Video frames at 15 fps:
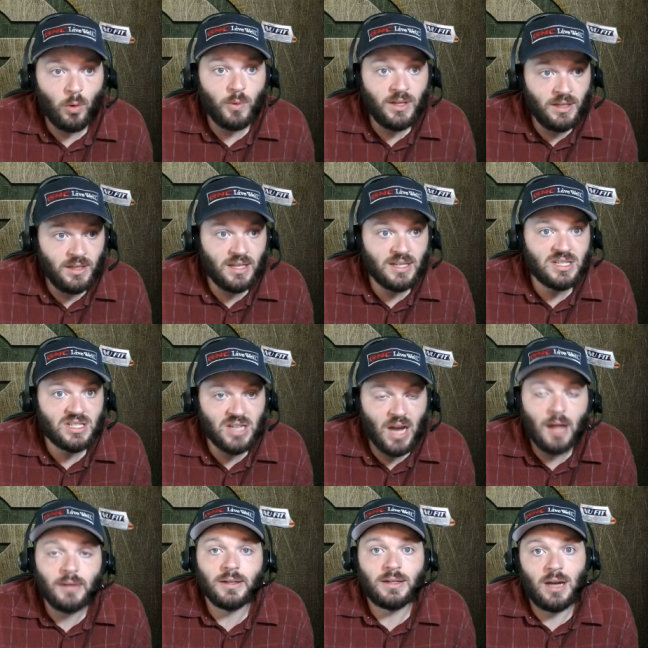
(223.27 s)
we can get
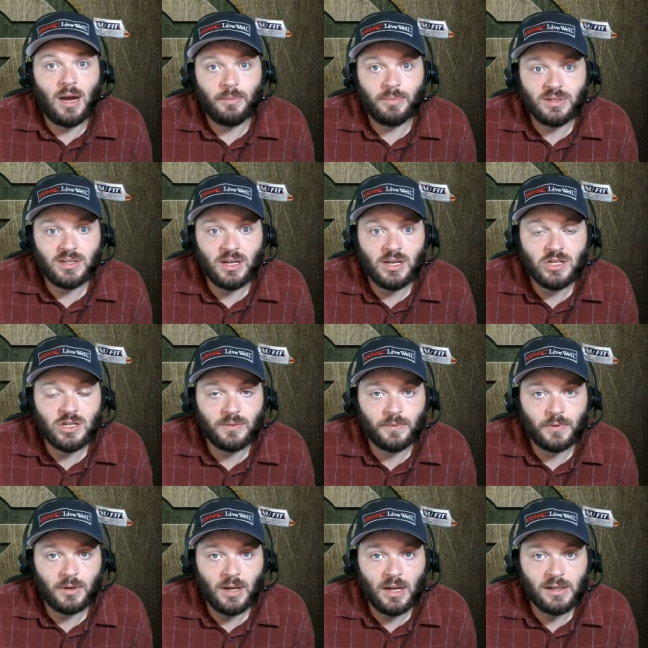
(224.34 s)
solid compensation
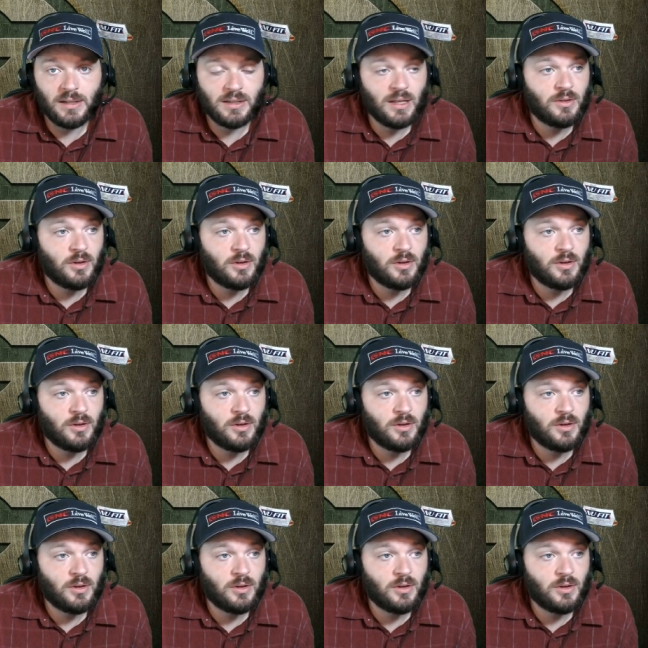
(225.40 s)
for a guy like that.